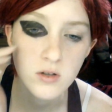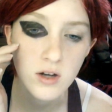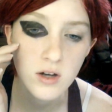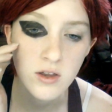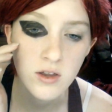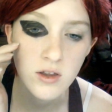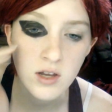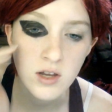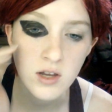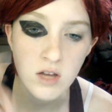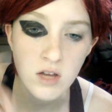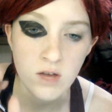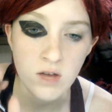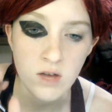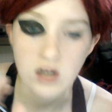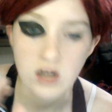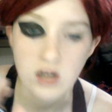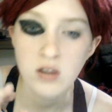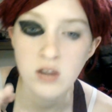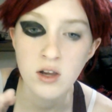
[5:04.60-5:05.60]
I think if
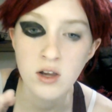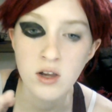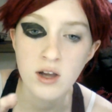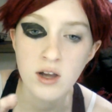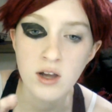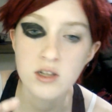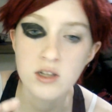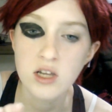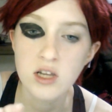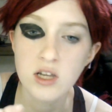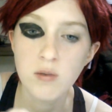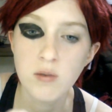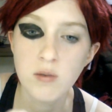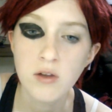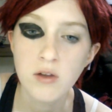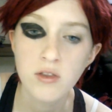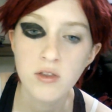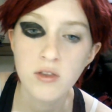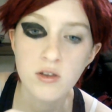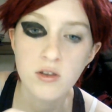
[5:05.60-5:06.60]
anything I had to say about
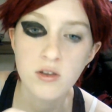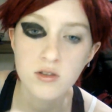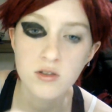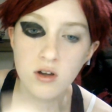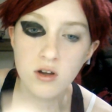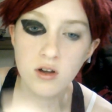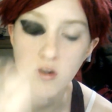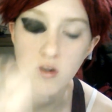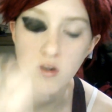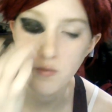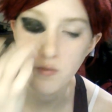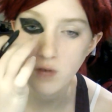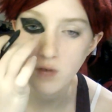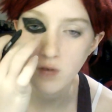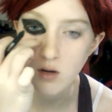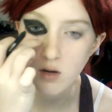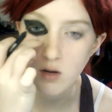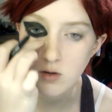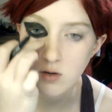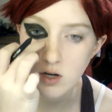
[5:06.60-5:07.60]
this, I
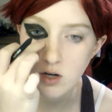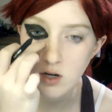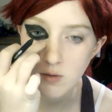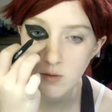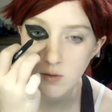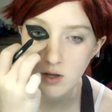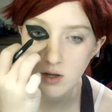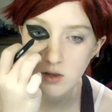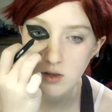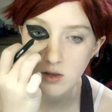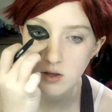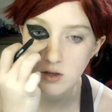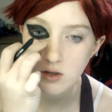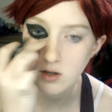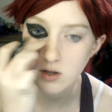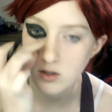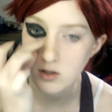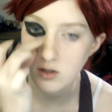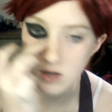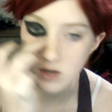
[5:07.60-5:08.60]
would try to make the
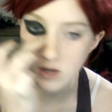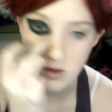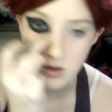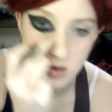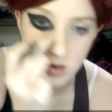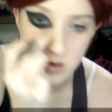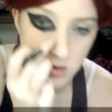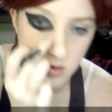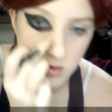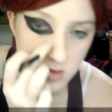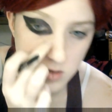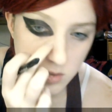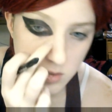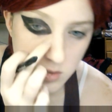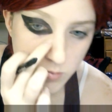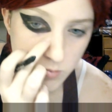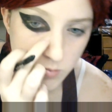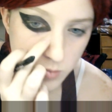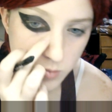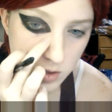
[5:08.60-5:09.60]
inside of the nose a
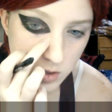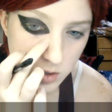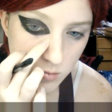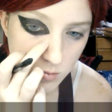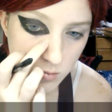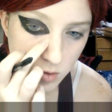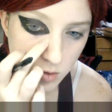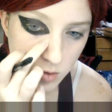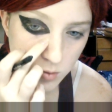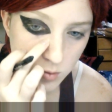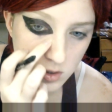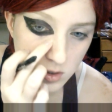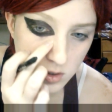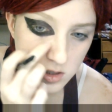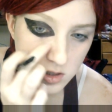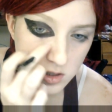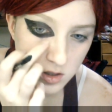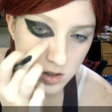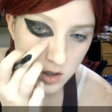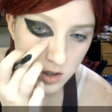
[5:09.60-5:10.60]
bit more
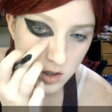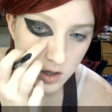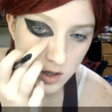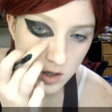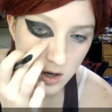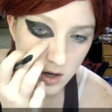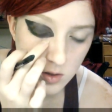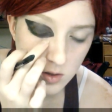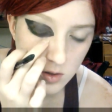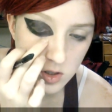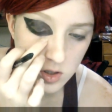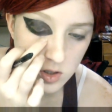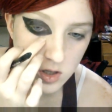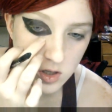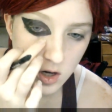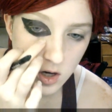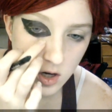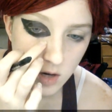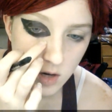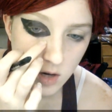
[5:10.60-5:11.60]
pointier than that, just
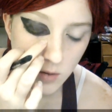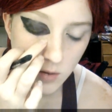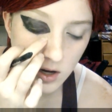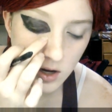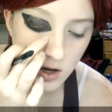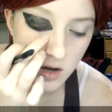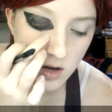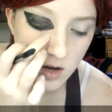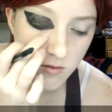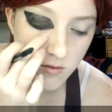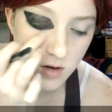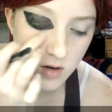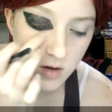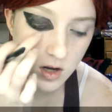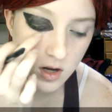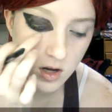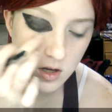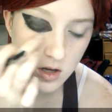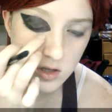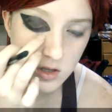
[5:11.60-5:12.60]
by kind of running a
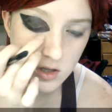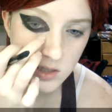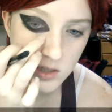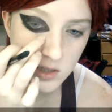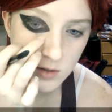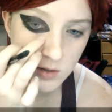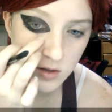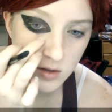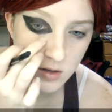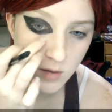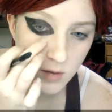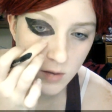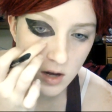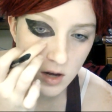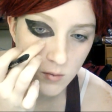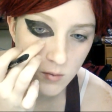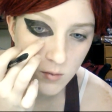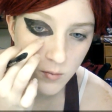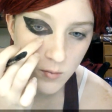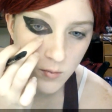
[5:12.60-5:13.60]
Q-tip down the bottom
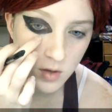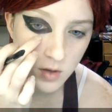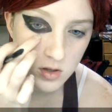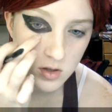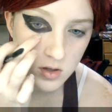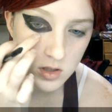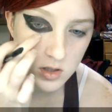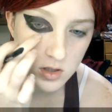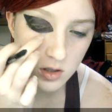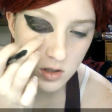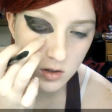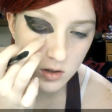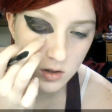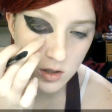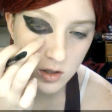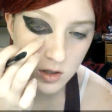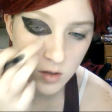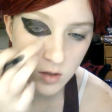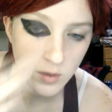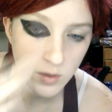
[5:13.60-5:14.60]
just a
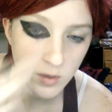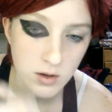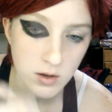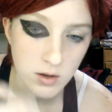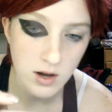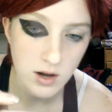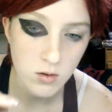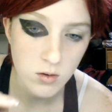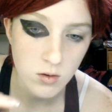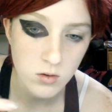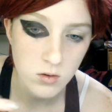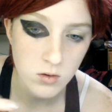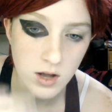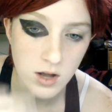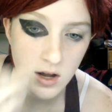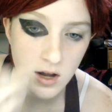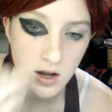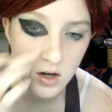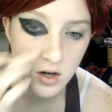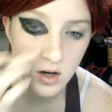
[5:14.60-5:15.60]
little bit, not a whole lot,
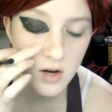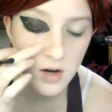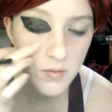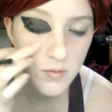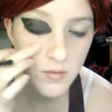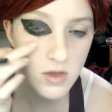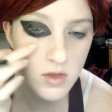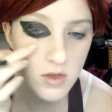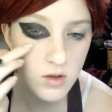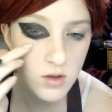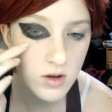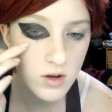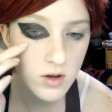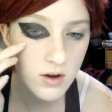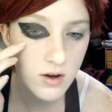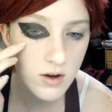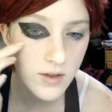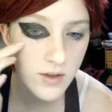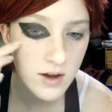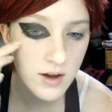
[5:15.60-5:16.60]
and then going around
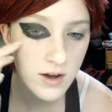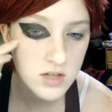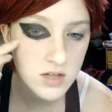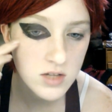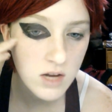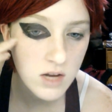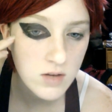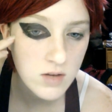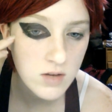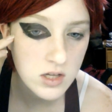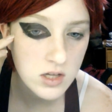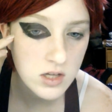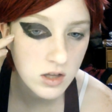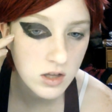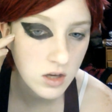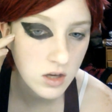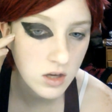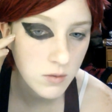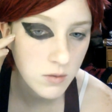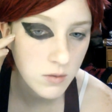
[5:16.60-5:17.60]
the outside of it to clean
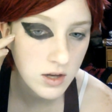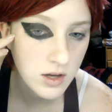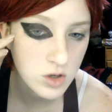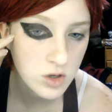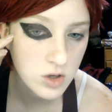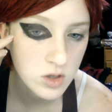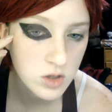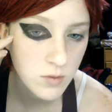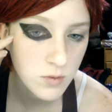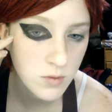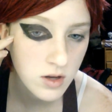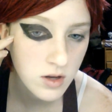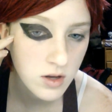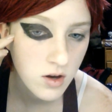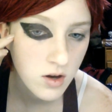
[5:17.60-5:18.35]
up the edges a bit.